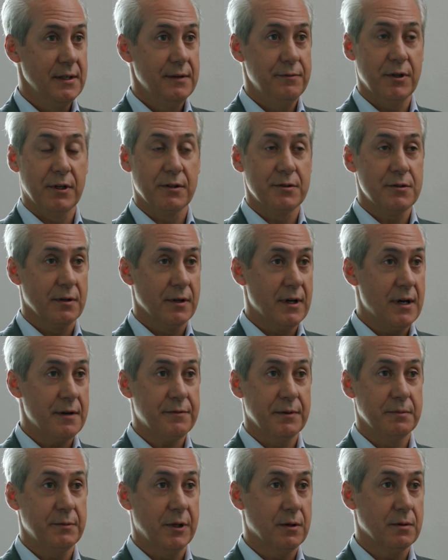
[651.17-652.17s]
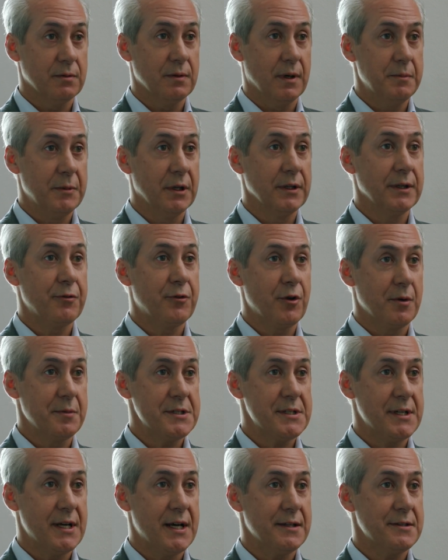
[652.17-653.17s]
If you can turn off, a million
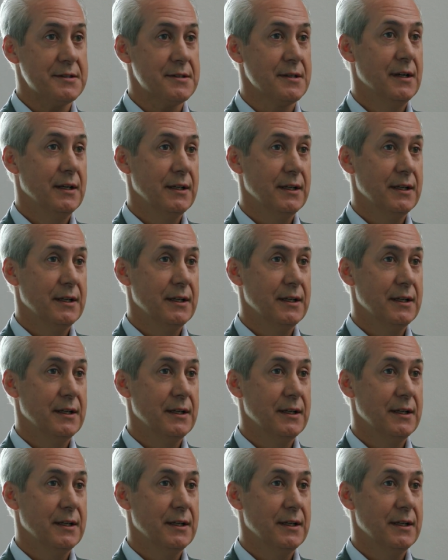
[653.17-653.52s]
thermostats,